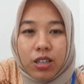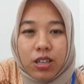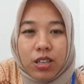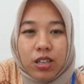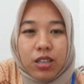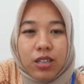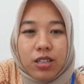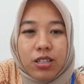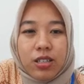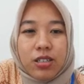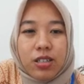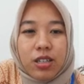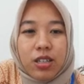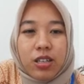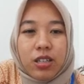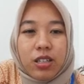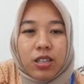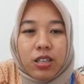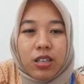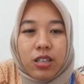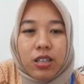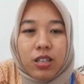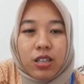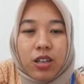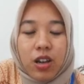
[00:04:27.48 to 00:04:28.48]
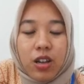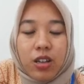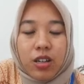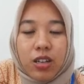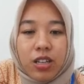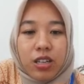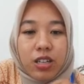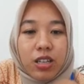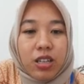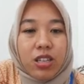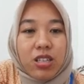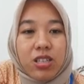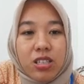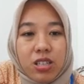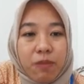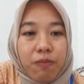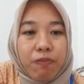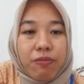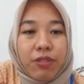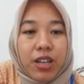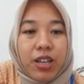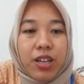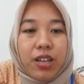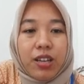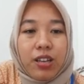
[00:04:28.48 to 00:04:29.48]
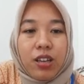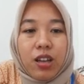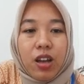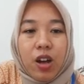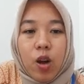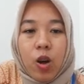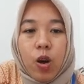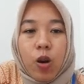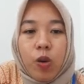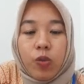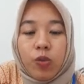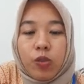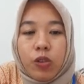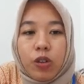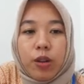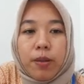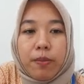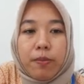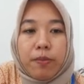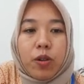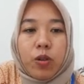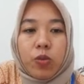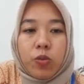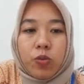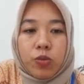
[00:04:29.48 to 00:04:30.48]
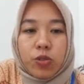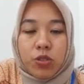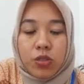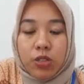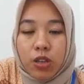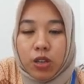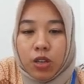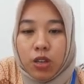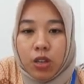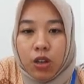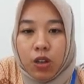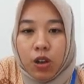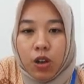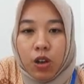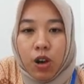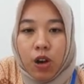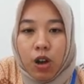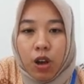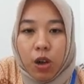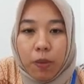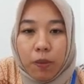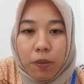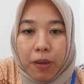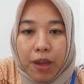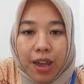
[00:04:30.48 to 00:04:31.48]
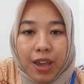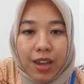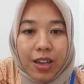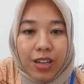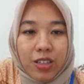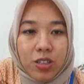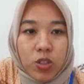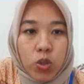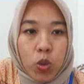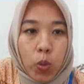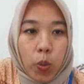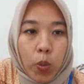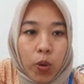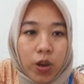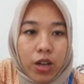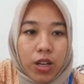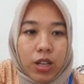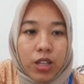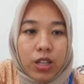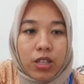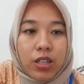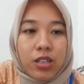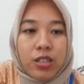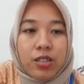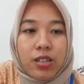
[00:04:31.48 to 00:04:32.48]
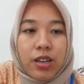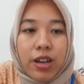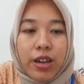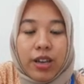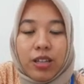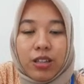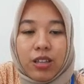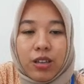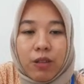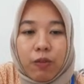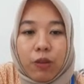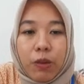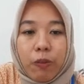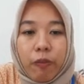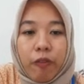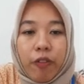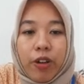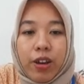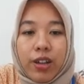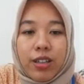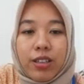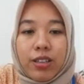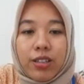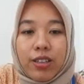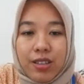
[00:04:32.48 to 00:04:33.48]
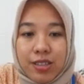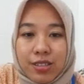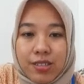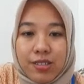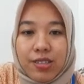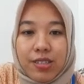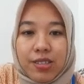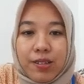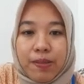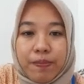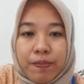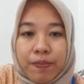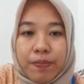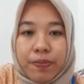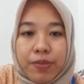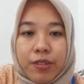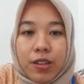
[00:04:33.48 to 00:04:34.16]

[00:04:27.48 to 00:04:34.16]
a discipline autonomous of actual scientific practice.